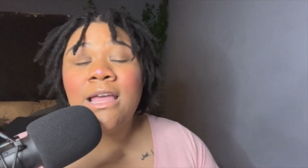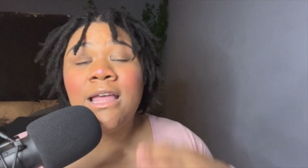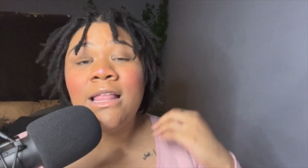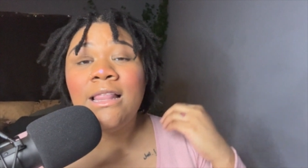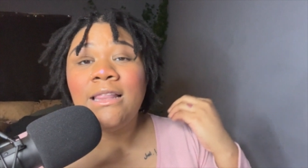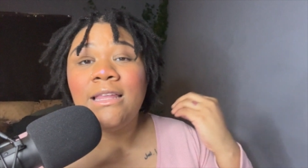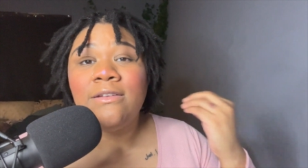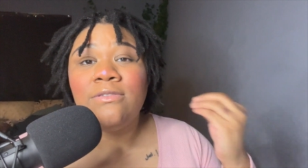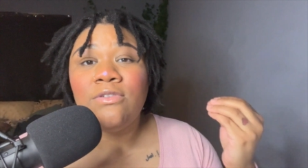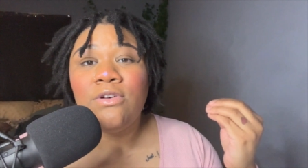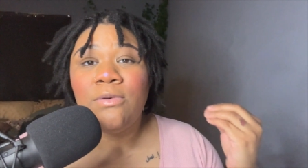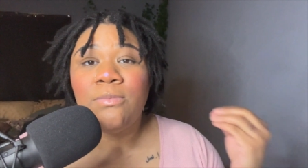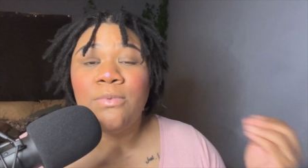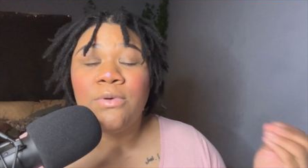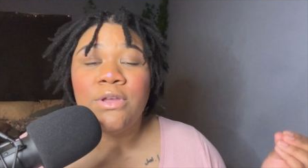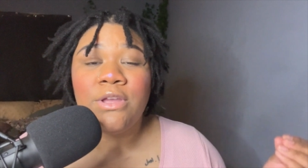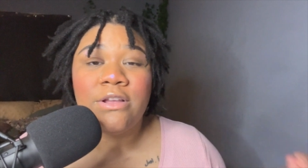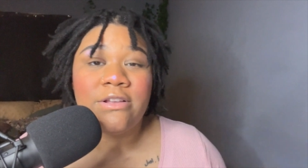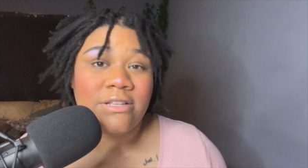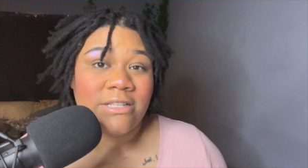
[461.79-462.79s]
level up
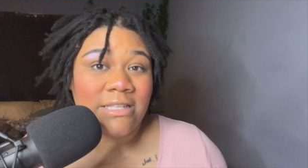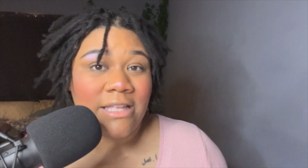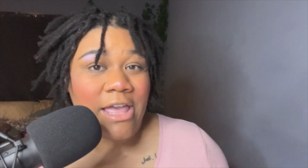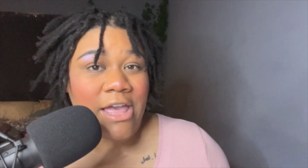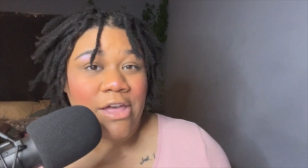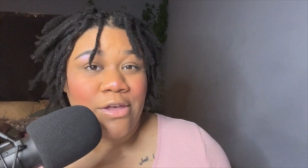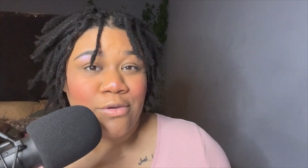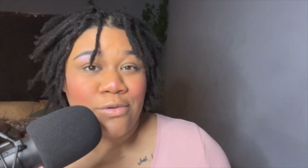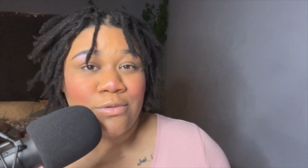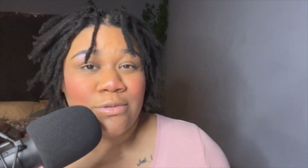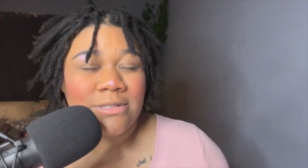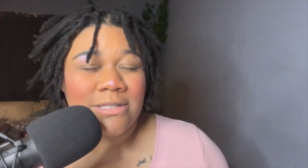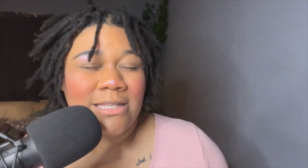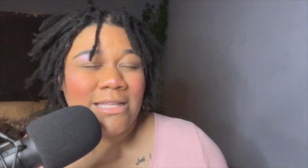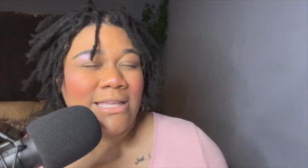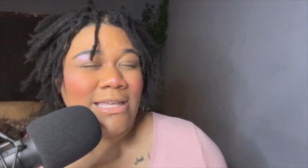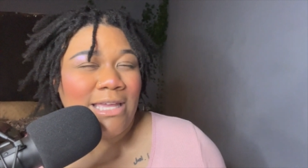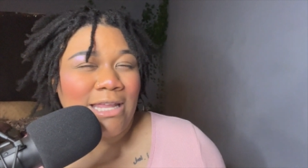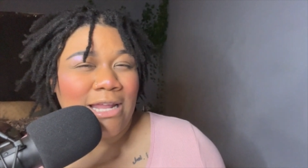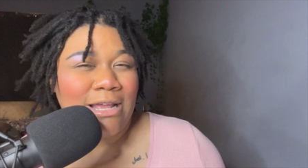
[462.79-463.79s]
on your skills,
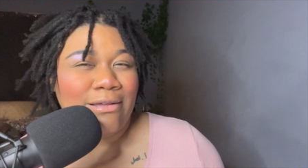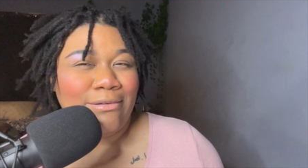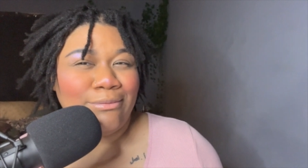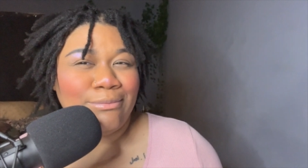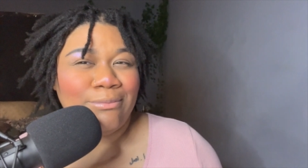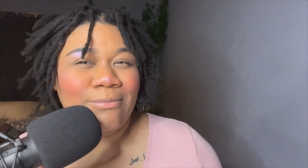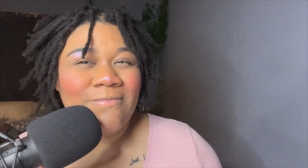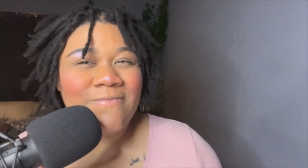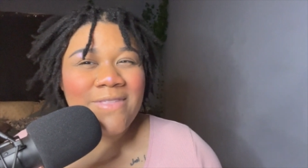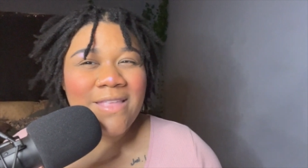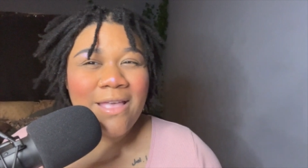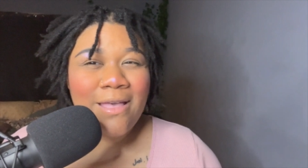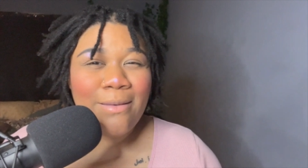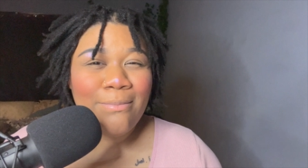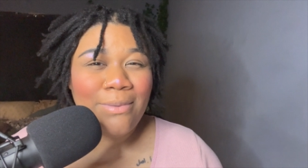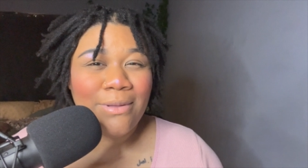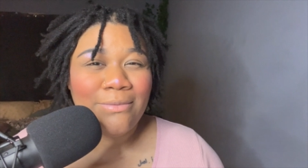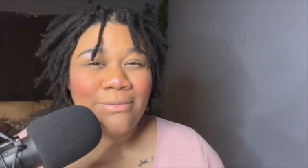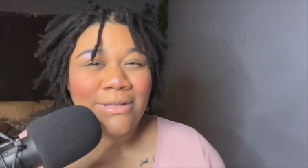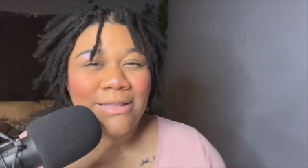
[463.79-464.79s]
you know.
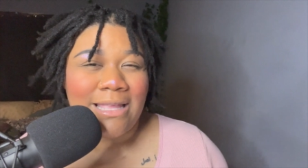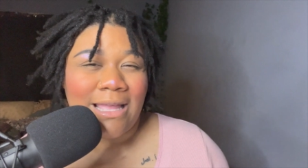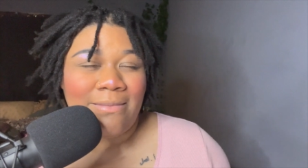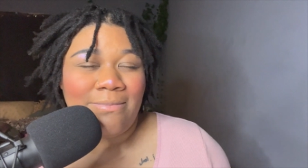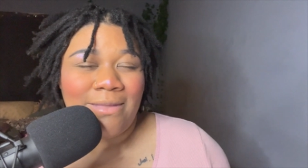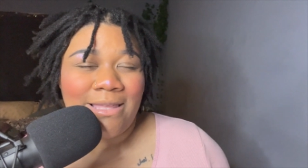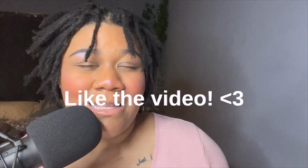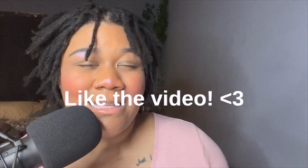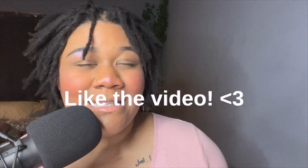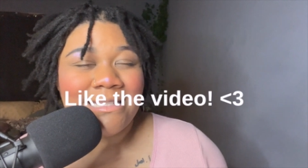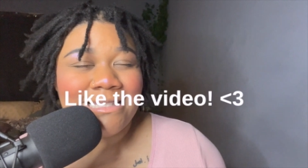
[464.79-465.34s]
But with that being